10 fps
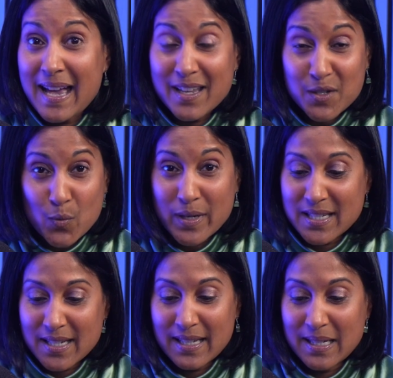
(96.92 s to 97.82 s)
and
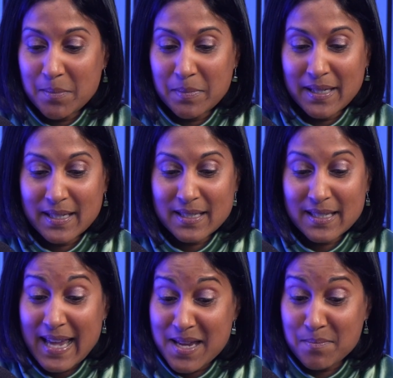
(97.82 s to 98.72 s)
Winter Olympics
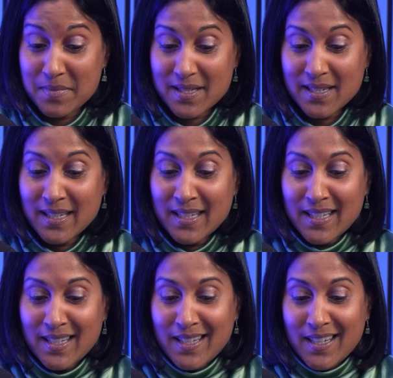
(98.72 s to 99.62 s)
Games.
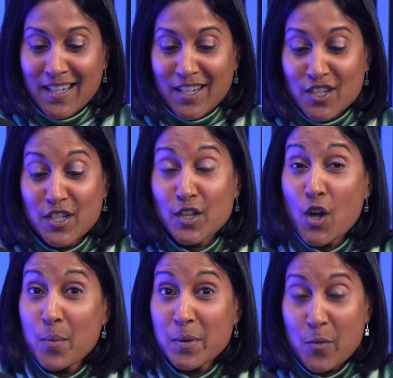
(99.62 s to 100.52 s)
She's a
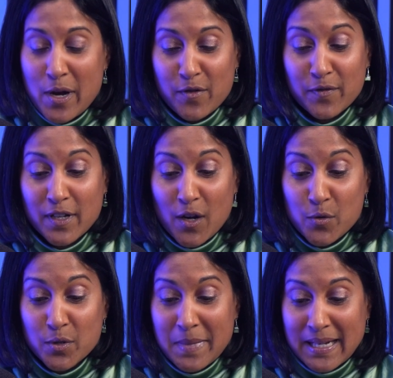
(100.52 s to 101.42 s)
Commonwealth
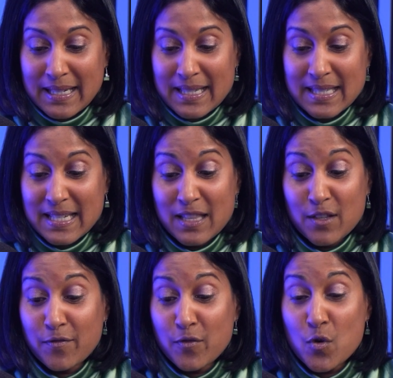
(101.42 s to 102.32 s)
gold medalist in the
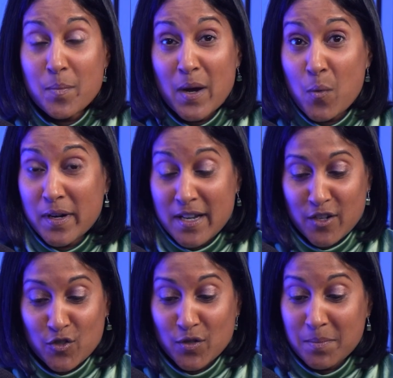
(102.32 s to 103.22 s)

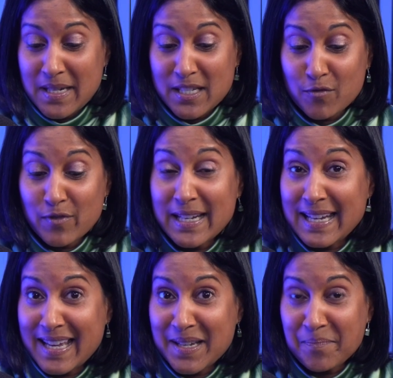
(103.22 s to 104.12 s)
4x100 metre
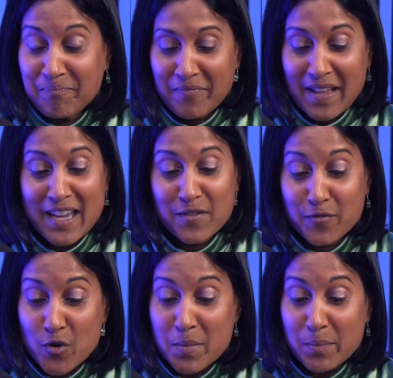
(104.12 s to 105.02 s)
relay, and
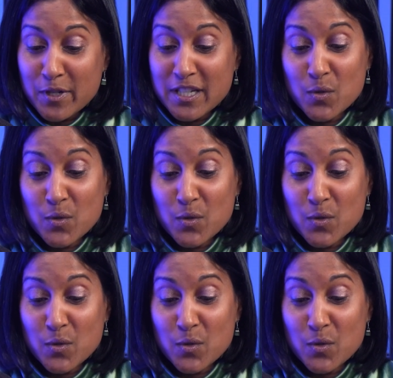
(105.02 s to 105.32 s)
former British